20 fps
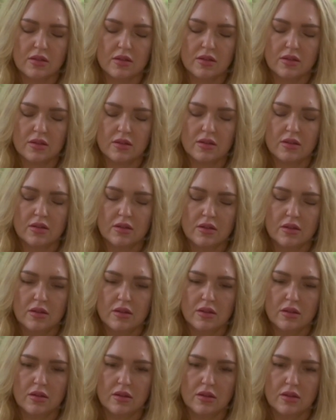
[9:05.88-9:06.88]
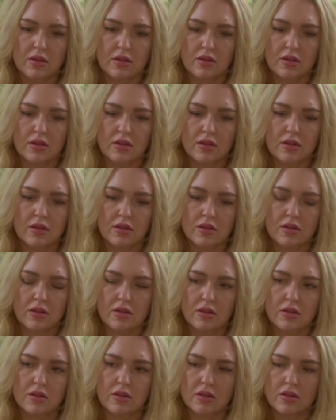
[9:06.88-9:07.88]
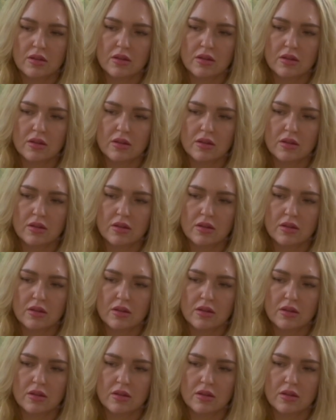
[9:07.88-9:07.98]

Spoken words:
(silence)